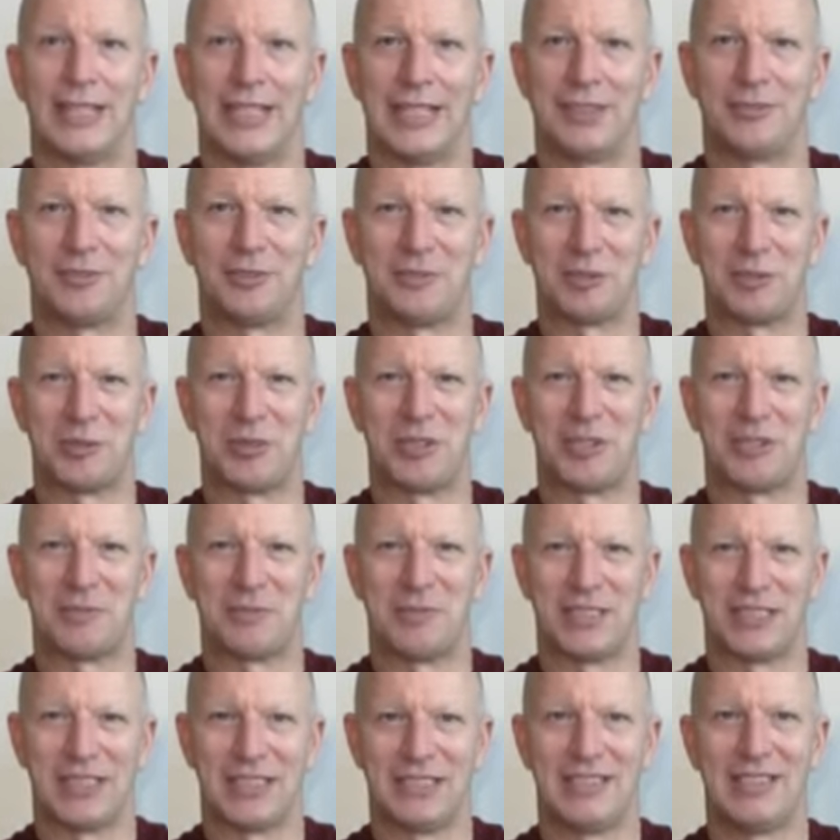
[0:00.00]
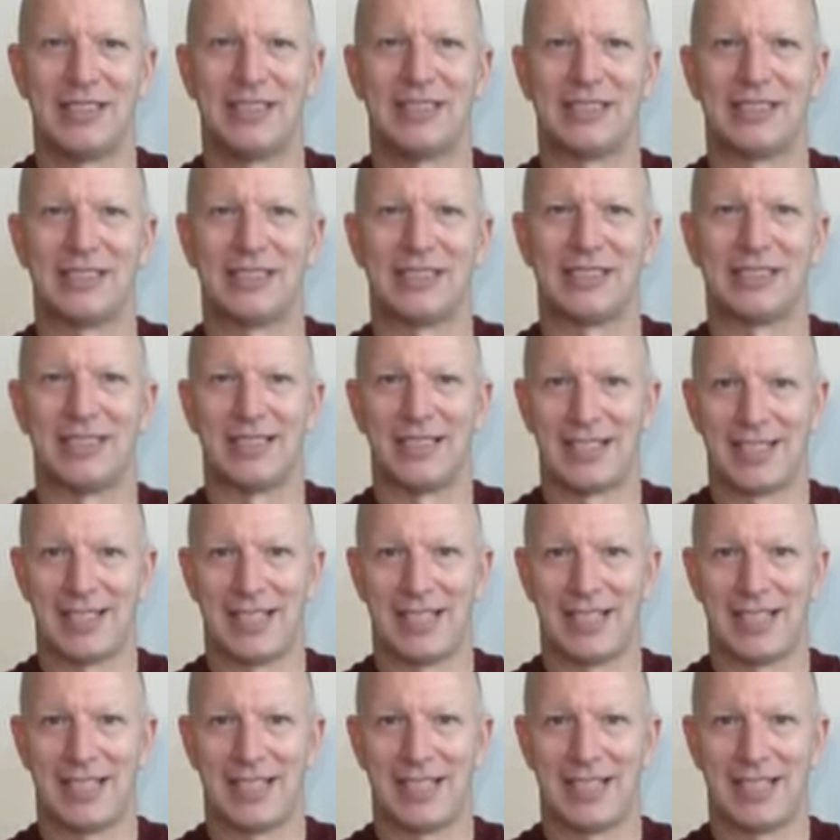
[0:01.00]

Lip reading: have to trust my instinct in